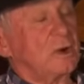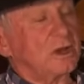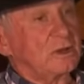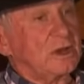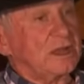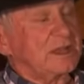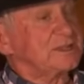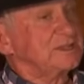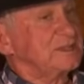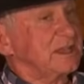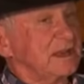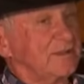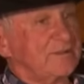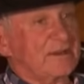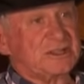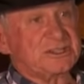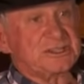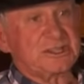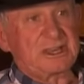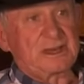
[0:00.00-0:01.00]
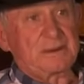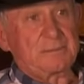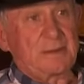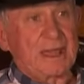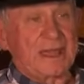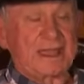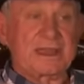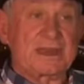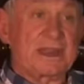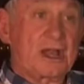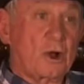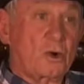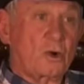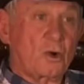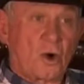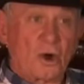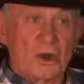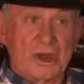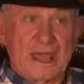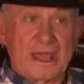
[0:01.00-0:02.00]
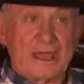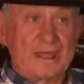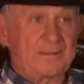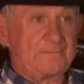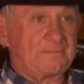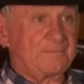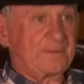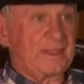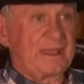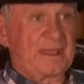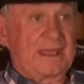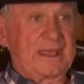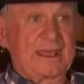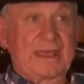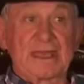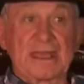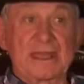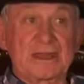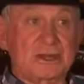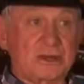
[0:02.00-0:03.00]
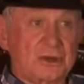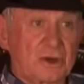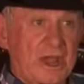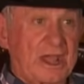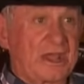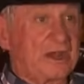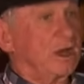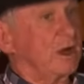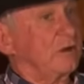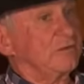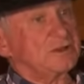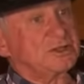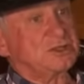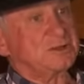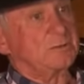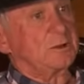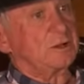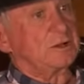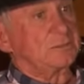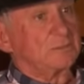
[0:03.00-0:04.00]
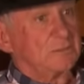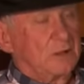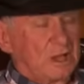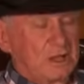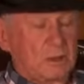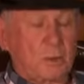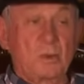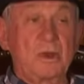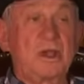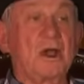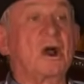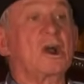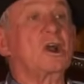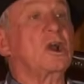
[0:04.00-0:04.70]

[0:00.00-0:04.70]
what, instead of us sitting back in our corner and crying over spilt milk, we are